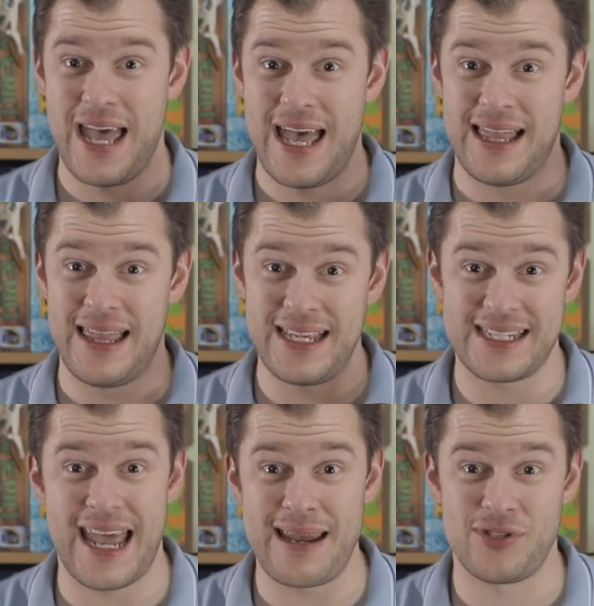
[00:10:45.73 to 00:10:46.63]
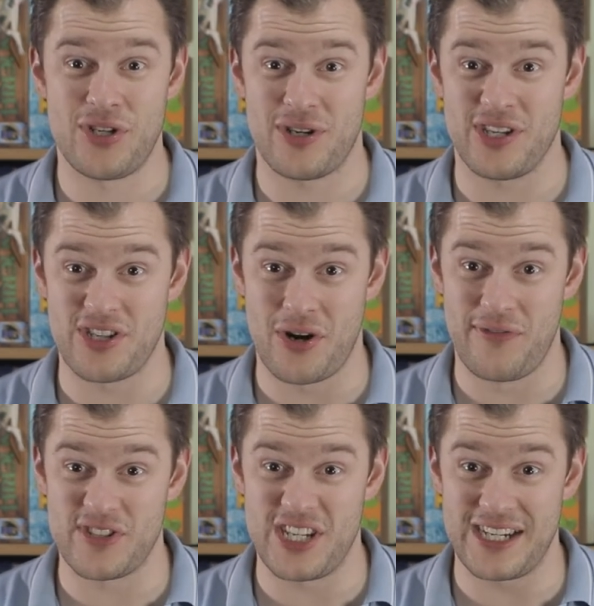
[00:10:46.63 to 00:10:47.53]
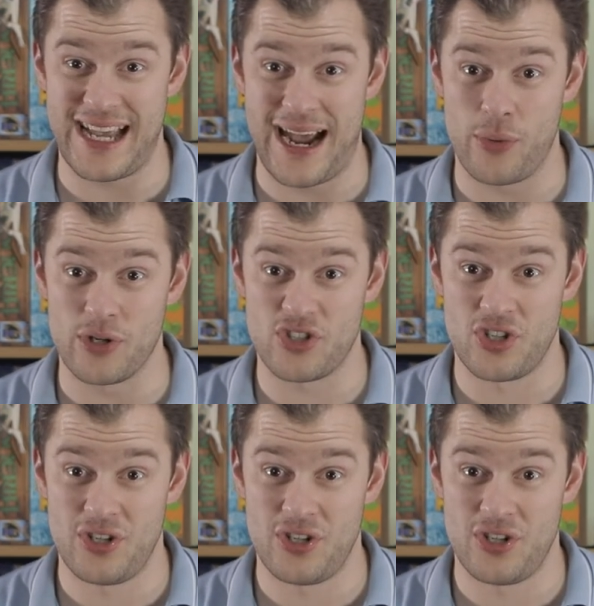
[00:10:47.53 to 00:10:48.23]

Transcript: This game took us over six hours.